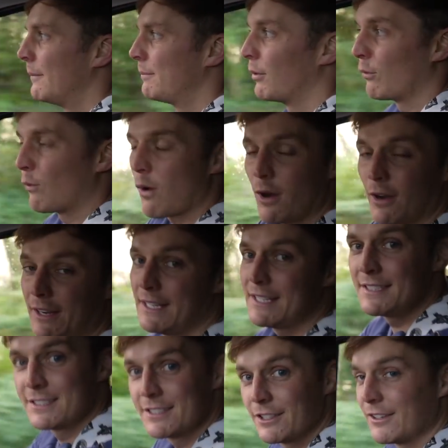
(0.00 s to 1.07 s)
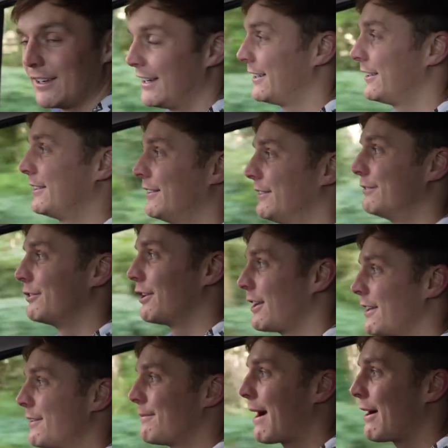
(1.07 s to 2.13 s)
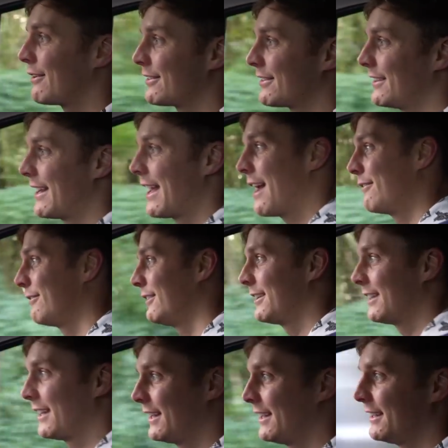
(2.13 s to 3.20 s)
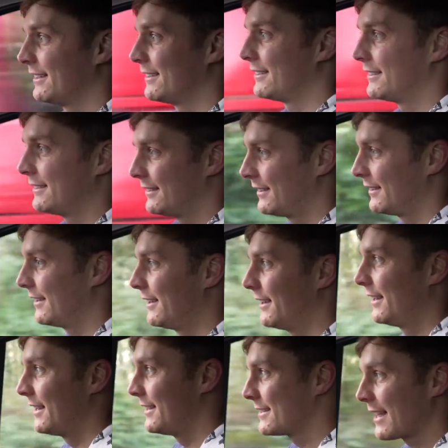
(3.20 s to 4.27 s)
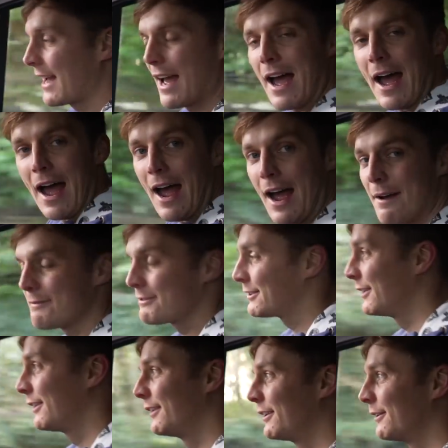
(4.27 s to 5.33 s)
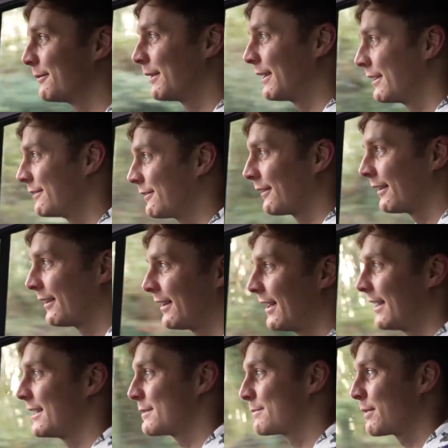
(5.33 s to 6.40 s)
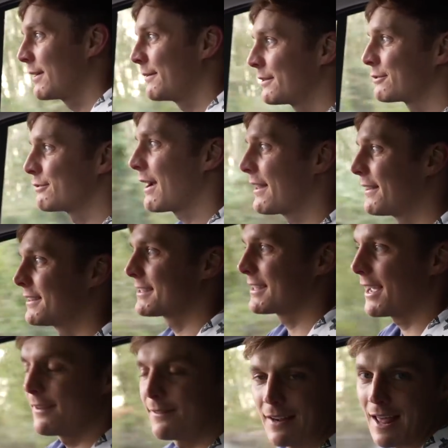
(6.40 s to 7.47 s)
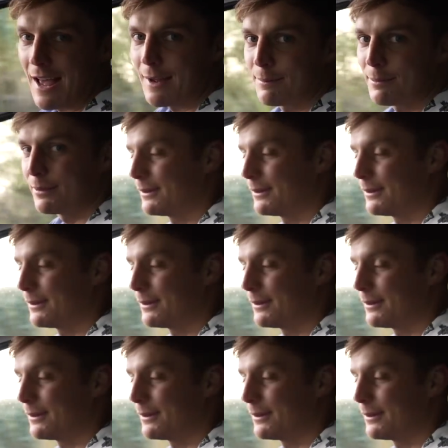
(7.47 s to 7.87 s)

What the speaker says: But what he's doing, running a marathon every day, is absolutely unbelievable, and he's pretty much ran the same lap.